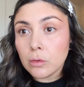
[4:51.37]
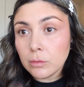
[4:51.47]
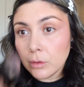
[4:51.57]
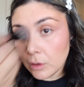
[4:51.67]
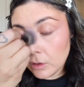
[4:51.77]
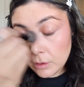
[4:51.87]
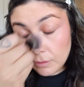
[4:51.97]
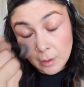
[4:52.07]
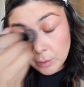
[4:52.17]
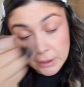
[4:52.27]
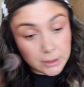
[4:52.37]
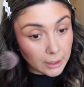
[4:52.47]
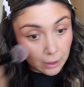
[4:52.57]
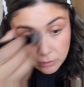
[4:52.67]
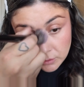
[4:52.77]
Okay, that blended
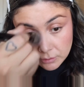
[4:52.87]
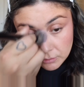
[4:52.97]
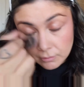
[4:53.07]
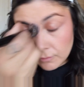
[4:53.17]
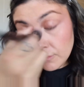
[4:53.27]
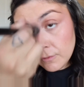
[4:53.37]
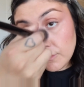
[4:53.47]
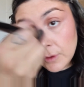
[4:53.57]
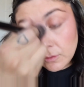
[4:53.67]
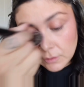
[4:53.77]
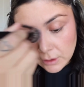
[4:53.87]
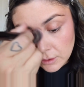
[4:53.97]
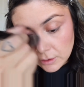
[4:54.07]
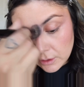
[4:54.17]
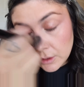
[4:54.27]
out fairly
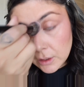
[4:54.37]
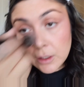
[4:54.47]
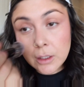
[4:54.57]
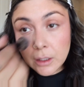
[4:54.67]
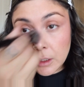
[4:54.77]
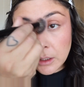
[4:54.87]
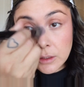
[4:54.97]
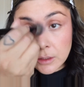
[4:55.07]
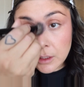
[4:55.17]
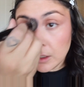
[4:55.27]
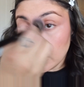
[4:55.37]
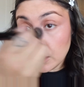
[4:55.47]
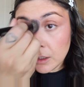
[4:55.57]
easy.